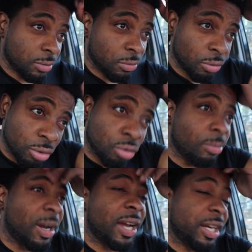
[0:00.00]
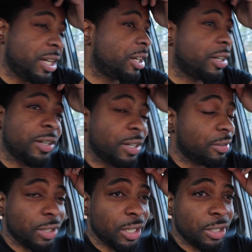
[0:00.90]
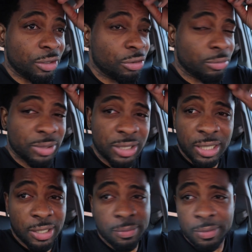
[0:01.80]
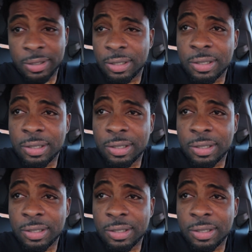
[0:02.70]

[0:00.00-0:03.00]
It was on my hair and you know what I'm saying,